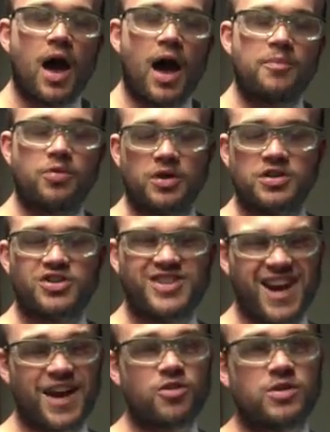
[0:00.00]
I put a
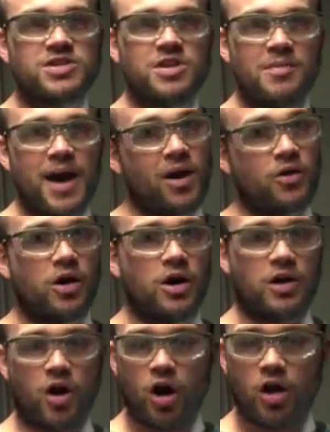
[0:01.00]
generous amount
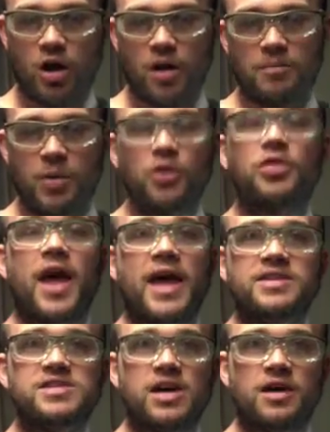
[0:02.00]
on both
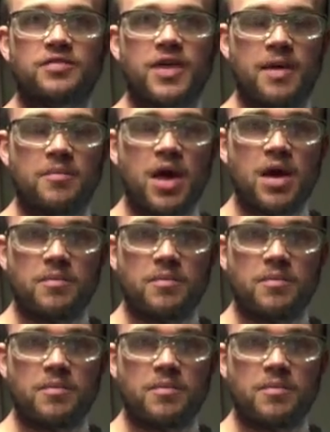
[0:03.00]
ends of them,